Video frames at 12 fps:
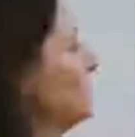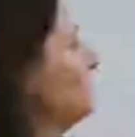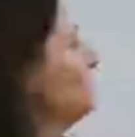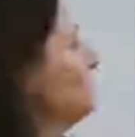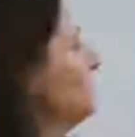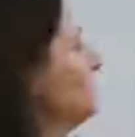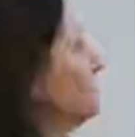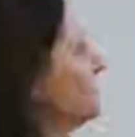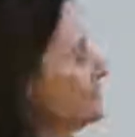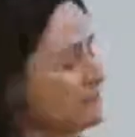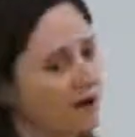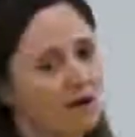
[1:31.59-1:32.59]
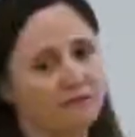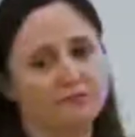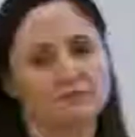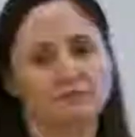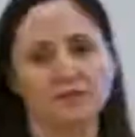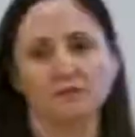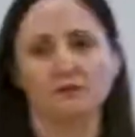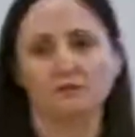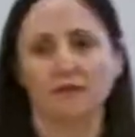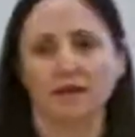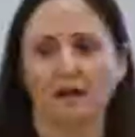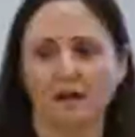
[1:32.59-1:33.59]
kind of fitting, because I often feel
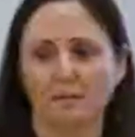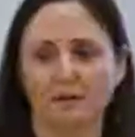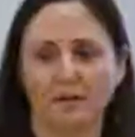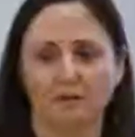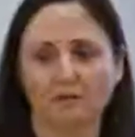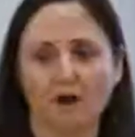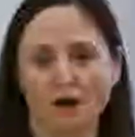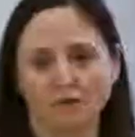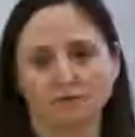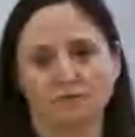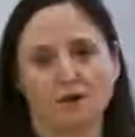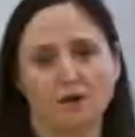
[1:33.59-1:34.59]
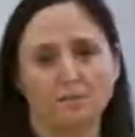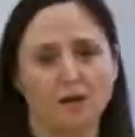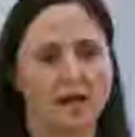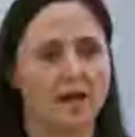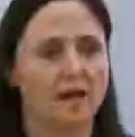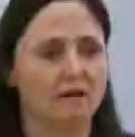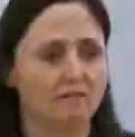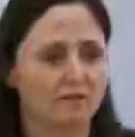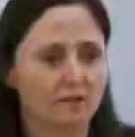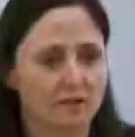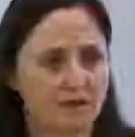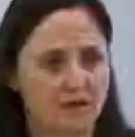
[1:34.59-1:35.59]
like I'm at a loss for how to behave
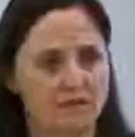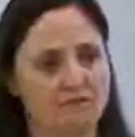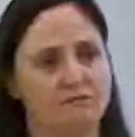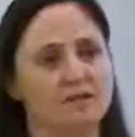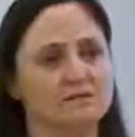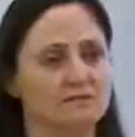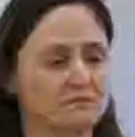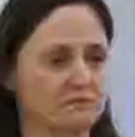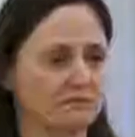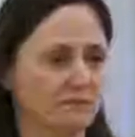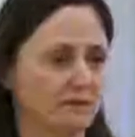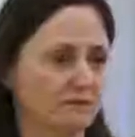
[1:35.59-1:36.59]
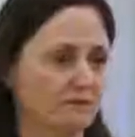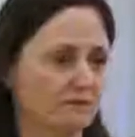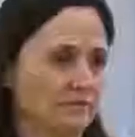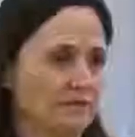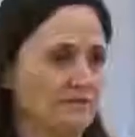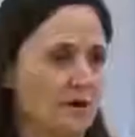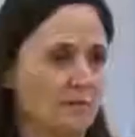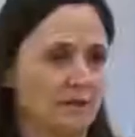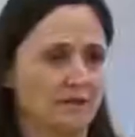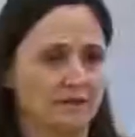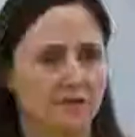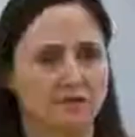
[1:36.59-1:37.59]
in the face of
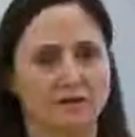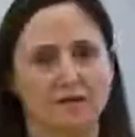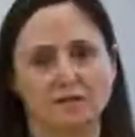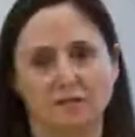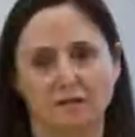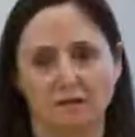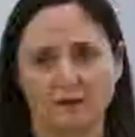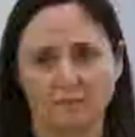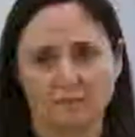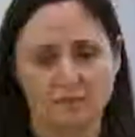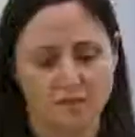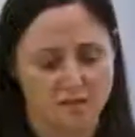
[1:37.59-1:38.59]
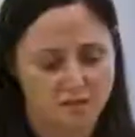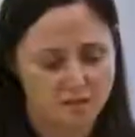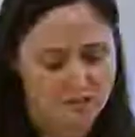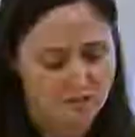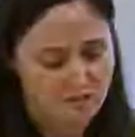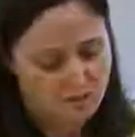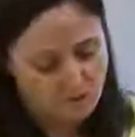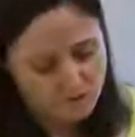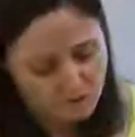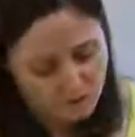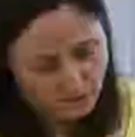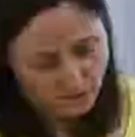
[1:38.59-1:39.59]
environmental degradation and climate change.
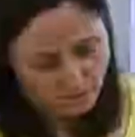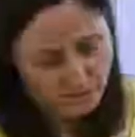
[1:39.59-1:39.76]
So